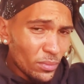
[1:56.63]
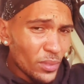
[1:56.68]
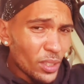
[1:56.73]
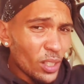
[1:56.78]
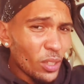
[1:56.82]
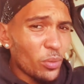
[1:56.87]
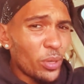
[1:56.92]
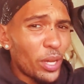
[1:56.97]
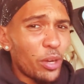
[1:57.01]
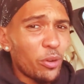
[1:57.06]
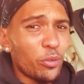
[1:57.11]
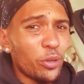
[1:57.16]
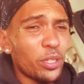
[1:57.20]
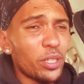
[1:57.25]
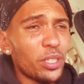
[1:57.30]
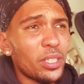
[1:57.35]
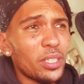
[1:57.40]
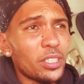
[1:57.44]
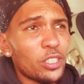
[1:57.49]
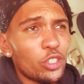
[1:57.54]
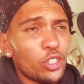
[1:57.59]
we had a
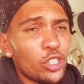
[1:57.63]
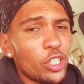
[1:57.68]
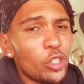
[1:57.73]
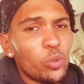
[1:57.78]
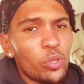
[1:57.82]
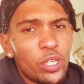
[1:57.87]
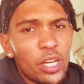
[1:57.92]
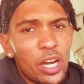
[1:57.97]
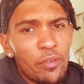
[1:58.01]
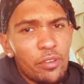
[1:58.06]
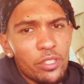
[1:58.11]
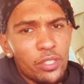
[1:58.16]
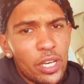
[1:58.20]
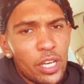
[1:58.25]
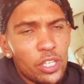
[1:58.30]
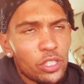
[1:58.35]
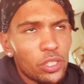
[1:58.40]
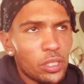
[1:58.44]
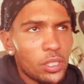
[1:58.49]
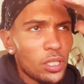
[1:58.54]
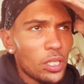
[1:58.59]
really genuine
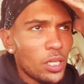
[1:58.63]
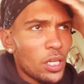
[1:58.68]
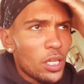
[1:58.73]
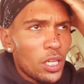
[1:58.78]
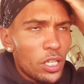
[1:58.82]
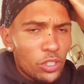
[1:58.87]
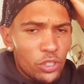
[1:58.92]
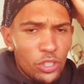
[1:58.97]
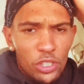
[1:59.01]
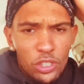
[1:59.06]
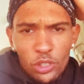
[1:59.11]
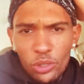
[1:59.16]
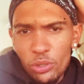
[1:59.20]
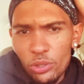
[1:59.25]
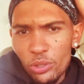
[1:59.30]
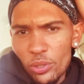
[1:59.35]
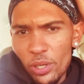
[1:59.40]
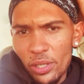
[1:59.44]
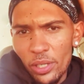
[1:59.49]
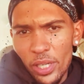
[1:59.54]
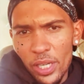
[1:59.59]
conversation. She's new
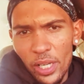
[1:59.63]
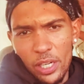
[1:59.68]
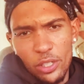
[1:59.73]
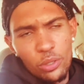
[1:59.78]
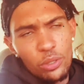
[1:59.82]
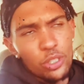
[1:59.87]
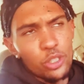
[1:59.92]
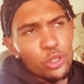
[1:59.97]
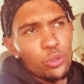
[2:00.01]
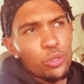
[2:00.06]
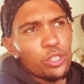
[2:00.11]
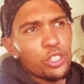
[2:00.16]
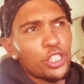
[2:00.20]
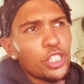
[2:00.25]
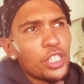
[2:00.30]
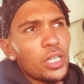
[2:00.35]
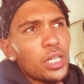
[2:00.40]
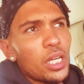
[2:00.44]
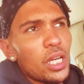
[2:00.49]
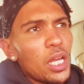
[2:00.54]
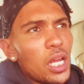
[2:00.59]
to Atlanta, new to
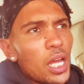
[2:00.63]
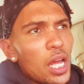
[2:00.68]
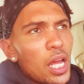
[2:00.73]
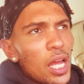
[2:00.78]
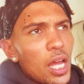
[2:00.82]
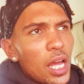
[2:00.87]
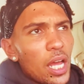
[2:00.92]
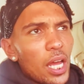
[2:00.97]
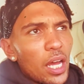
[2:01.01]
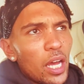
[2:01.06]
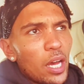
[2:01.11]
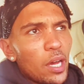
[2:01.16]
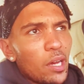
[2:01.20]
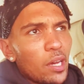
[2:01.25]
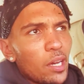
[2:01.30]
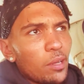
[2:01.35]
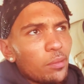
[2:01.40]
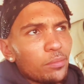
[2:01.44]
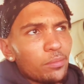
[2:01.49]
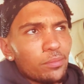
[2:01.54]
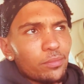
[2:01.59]
Georgia.
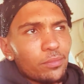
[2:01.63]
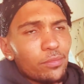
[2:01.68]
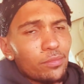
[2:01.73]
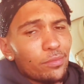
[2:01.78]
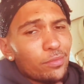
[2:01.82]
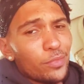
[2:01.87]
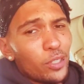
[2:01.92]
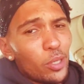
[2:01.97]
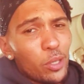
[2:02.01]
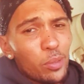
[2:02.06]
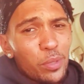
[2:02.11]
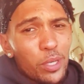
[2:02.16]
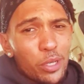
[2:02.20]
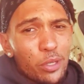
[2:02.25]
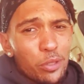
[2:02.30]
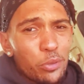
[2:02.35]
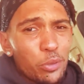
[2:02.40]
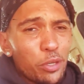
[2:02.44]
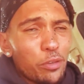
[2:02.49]
Only been here 3 or